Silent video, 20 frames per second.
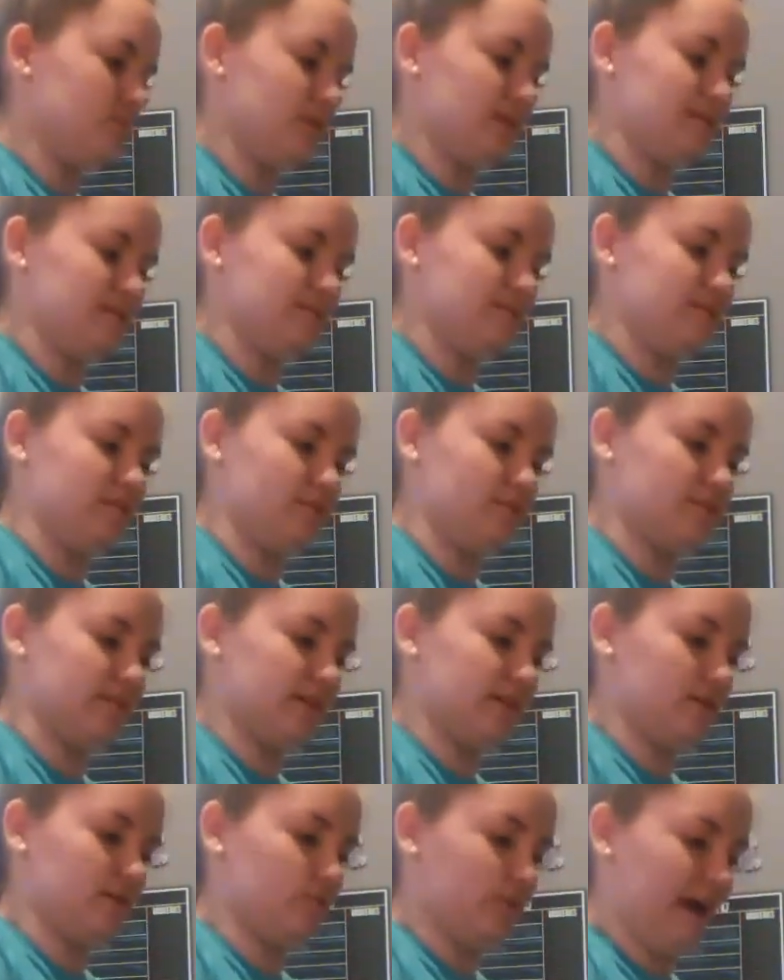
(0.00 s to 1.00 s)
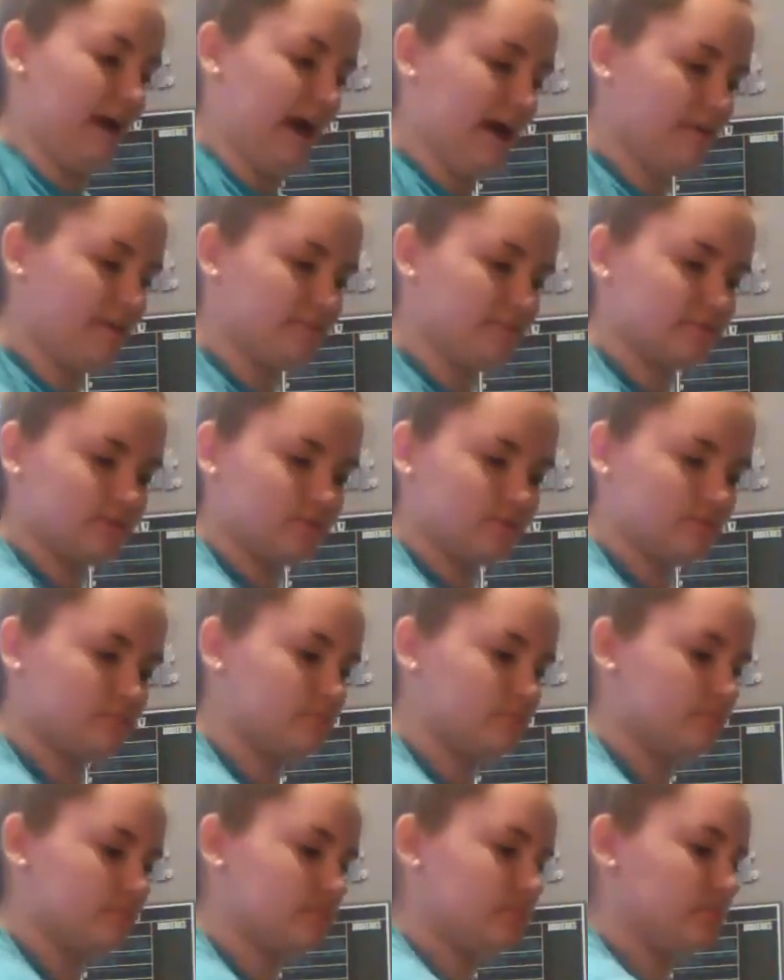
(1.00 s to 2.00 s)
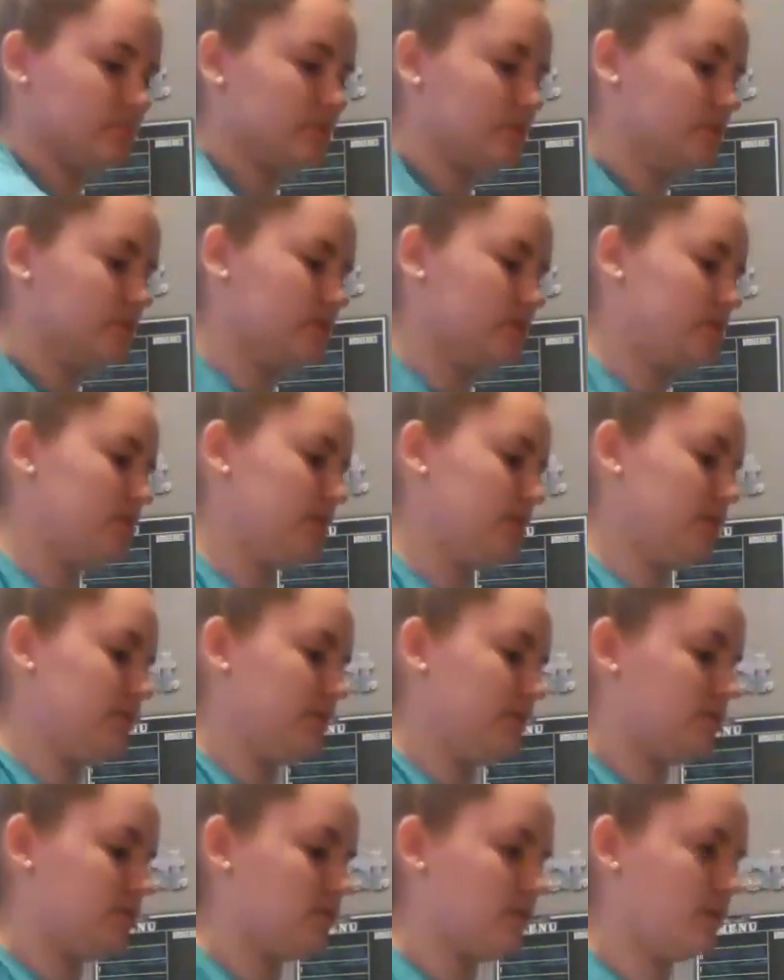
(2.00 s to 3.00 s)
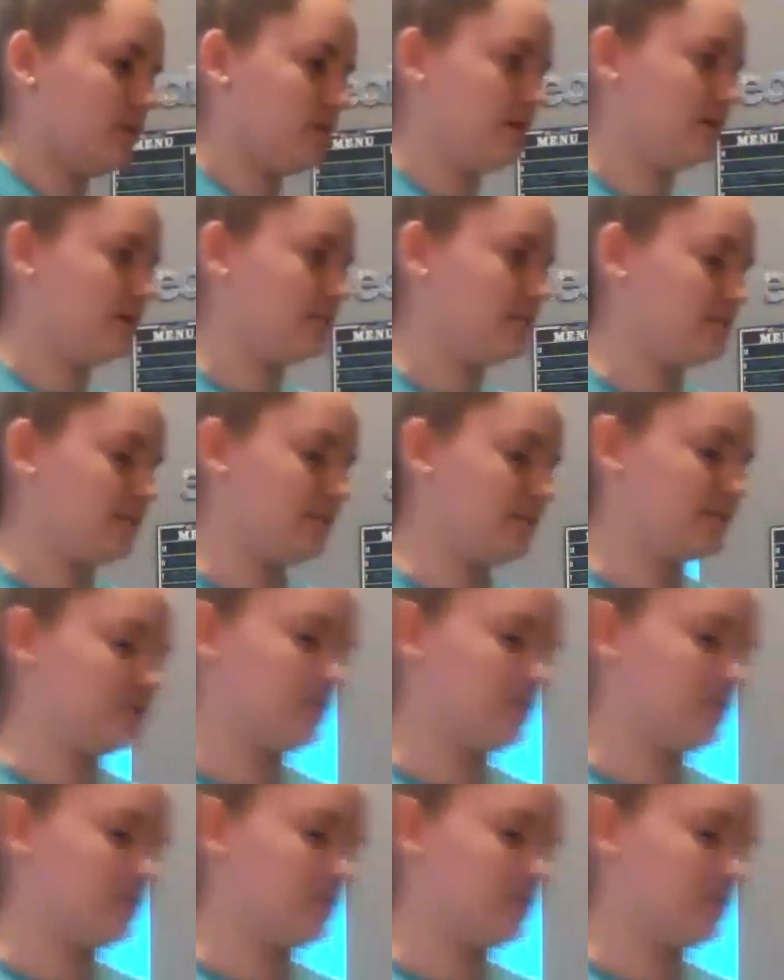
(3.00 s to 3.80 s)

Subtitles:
because, you know, it's like a raft. There we go. Alright, so it's